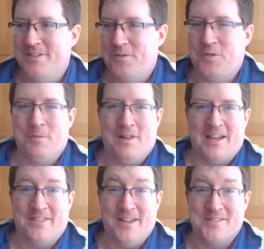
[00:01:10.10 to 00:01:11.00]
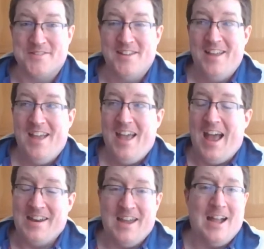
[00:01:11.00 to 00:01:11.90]
a film like this,
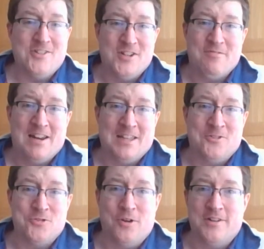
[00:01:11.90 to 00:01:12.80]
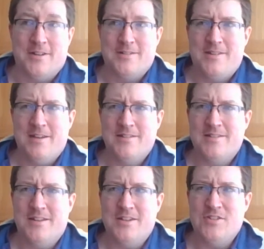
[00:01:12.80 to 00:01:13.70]
and I actually really enjoyed it.
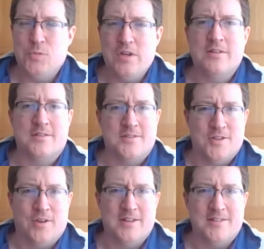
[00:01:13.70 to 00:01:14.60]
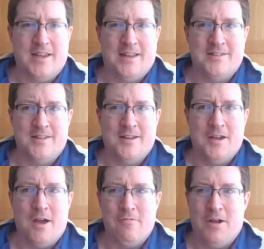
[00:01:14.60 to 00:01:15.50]
There's a sweetness to it, and
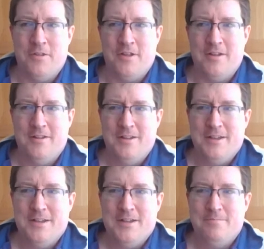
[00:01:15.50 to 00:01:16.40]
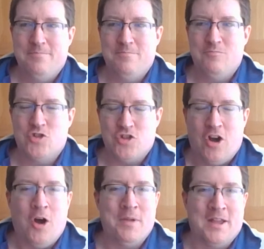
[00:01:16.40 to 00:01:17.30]
a rather
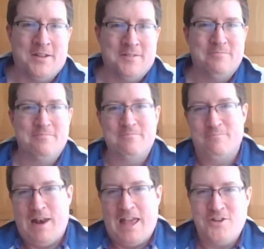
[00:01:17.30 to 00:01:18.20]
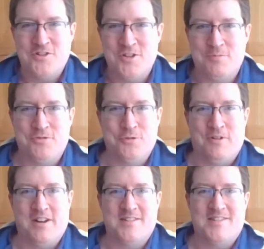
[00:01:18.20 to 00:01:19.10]
charming relationship
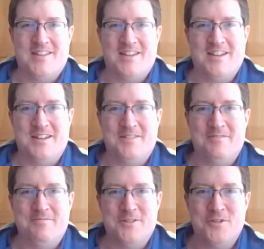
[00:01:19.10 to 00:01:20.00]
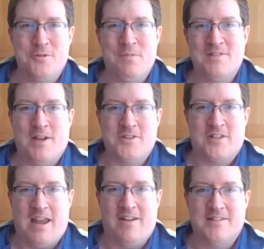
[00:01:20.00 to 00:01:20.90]
story as the two
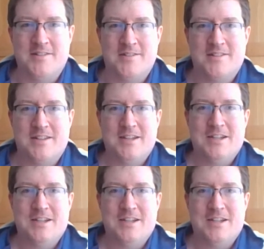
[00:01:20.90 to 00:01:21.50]
mismatched characters